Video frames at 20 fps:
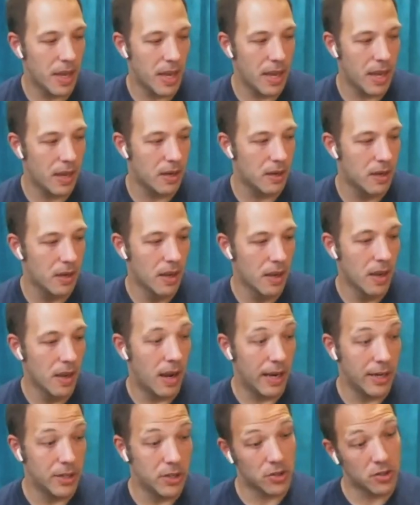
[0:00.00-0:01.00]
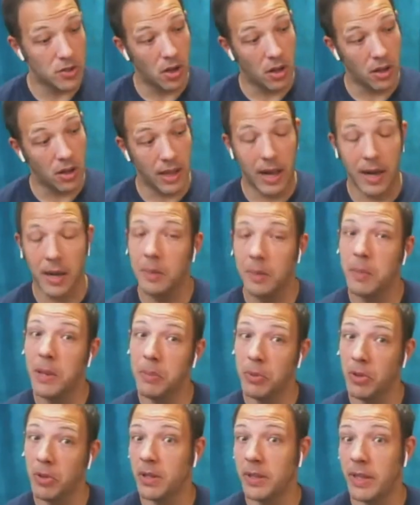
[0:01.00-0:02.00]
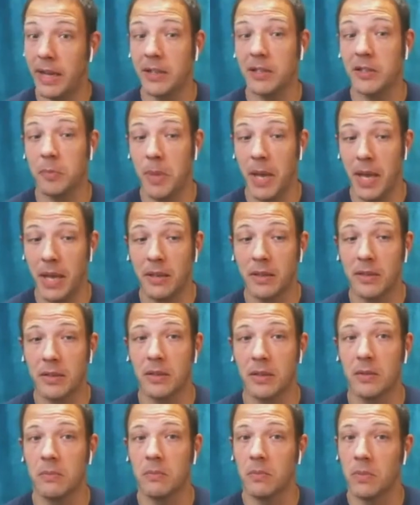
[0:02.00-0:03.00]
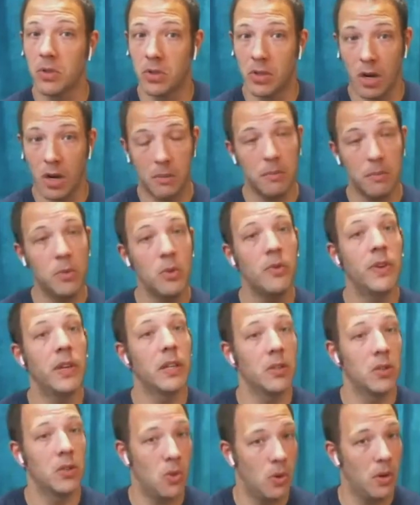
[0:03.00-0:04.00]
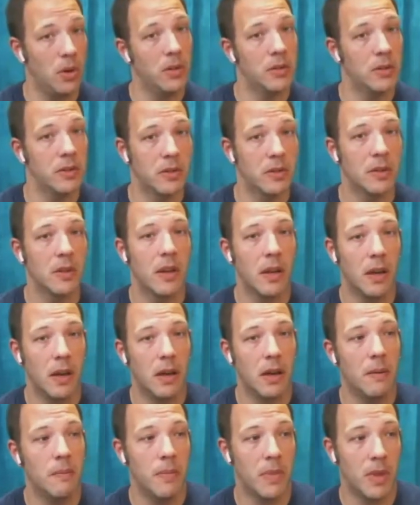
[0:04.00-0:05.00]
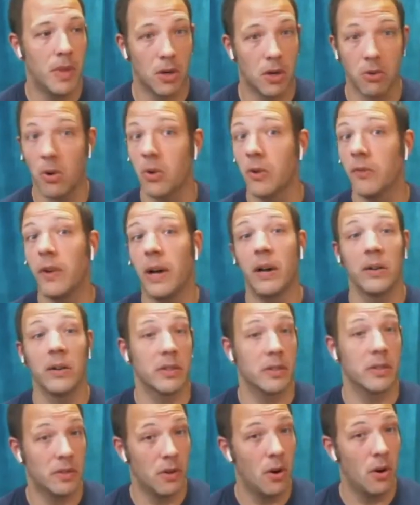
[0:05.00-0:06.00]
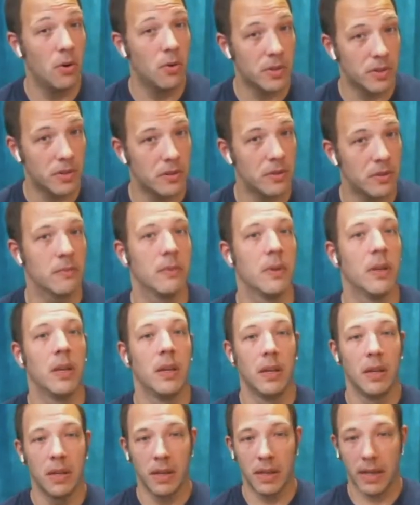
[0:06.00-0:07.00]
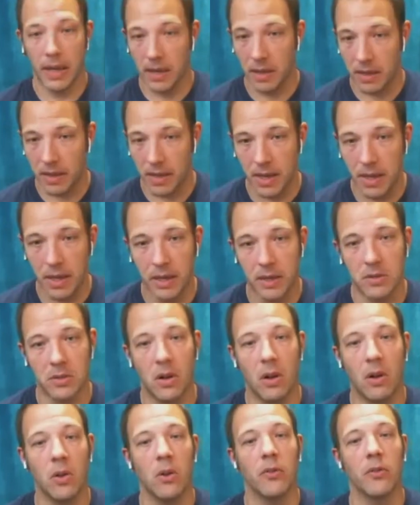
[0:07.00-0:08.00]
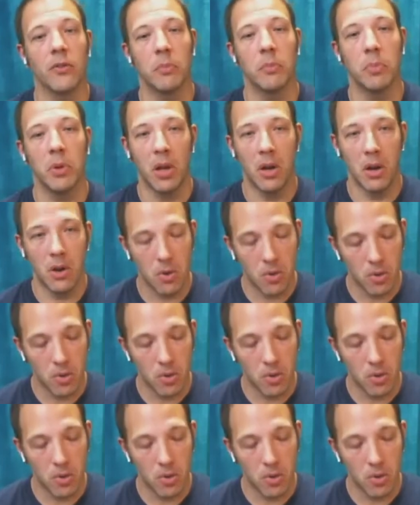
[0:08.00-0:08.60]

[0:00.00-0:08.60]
And I just saw a lot of the people in that space start moving towards the coronavirus as a hoax kind of thing. It's all overblown.